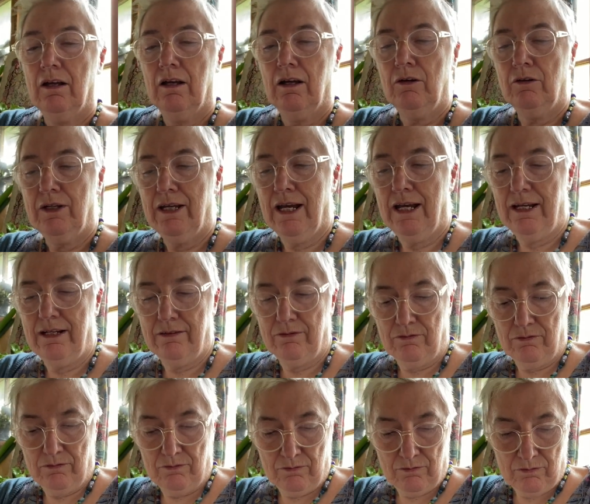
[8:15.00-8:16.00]
Okay,
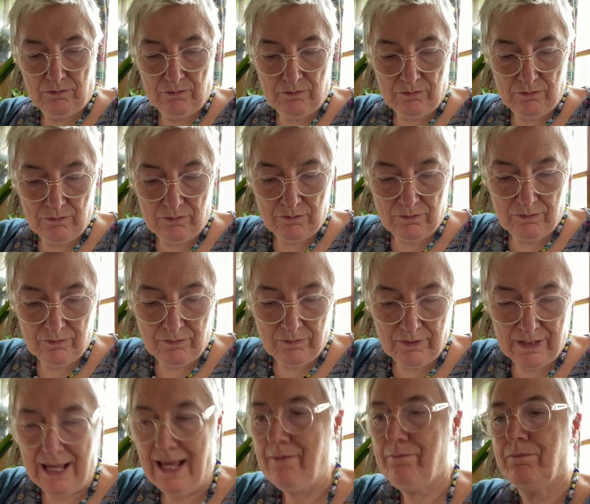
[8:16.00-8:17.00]

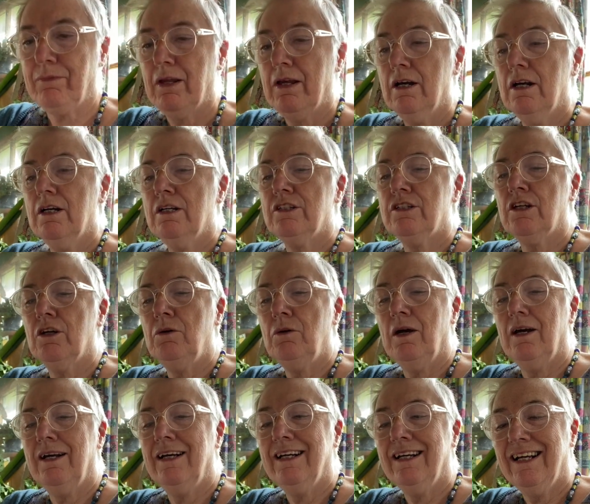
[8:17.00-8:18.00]
there. So
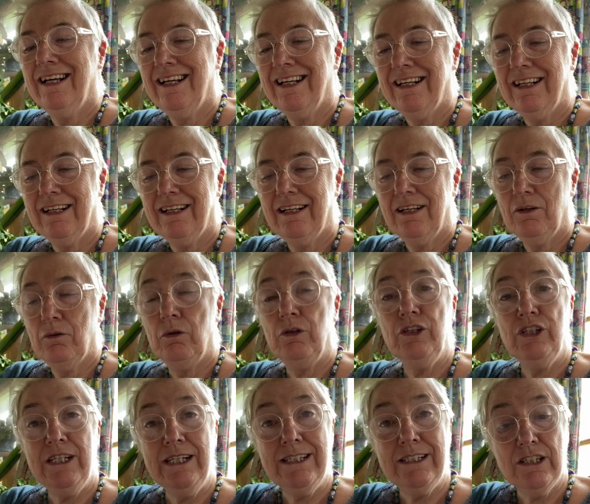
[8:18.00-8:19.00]
what you
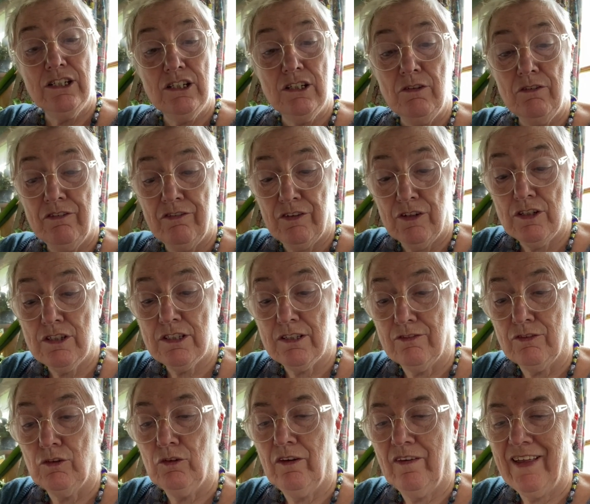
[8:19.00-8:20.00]
need to do first of
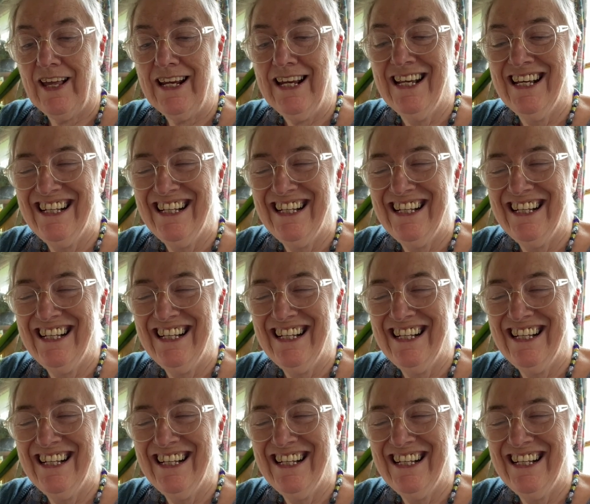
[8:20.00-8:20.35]
all then,